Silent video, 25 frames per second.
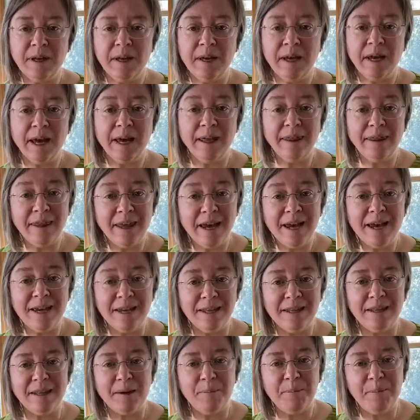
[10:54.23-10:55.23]
And
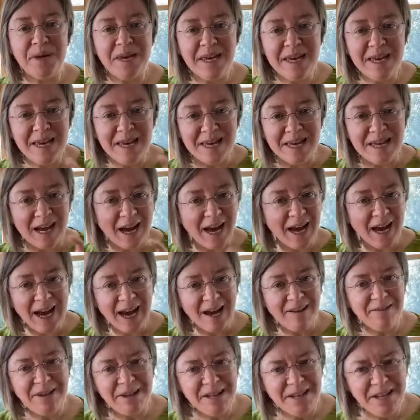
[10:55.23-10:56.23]
then the P. I
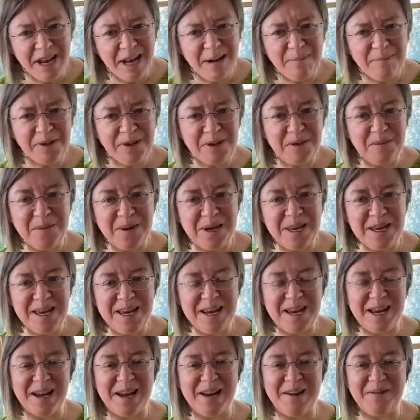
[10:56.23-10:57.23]
haven't named the P
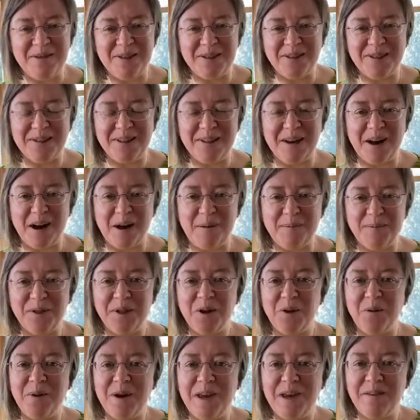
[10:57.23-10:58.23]
yet of the stop.
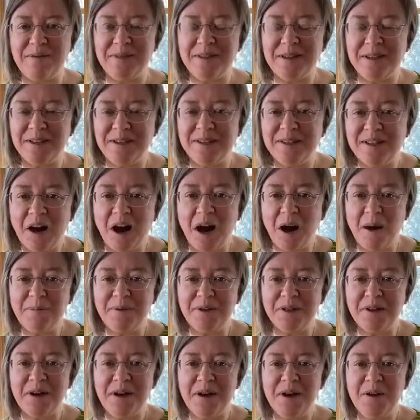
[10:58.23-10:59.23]
So we've
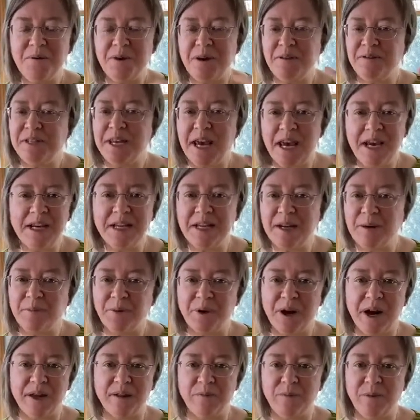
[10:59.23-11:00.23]
stopped, we've taken a
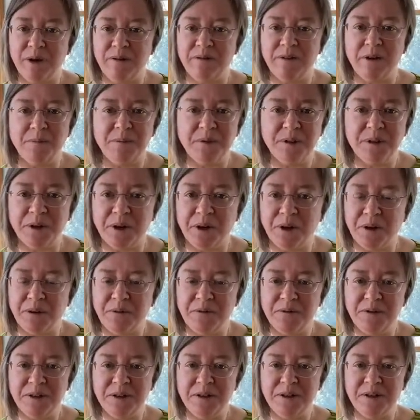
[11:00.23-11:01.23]
breath, we've observed,